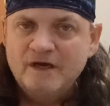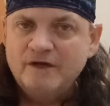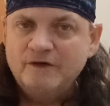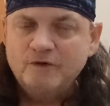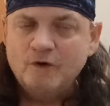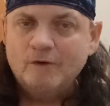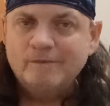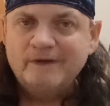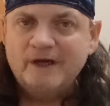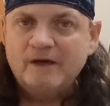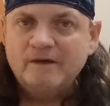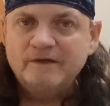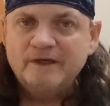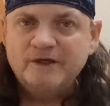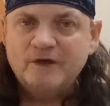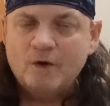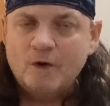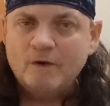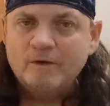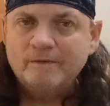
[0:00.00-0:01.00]
only
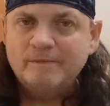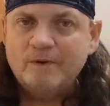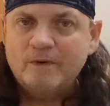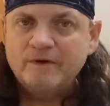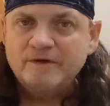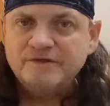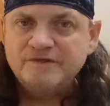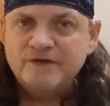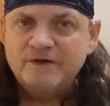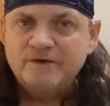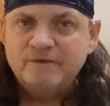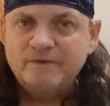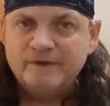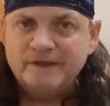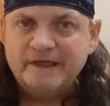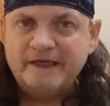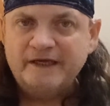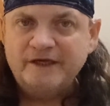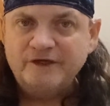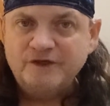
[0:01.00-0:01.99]
court reporters who
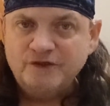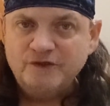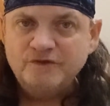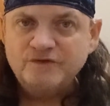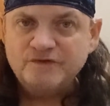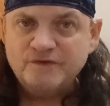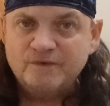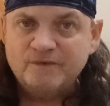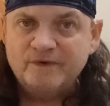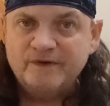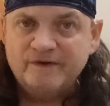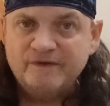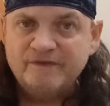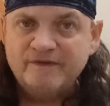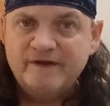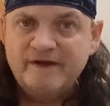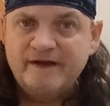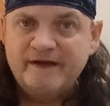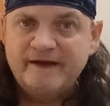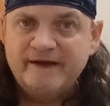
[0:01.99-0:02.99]
really use the real
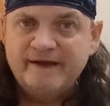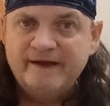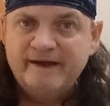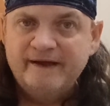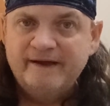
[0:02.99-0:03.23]
thing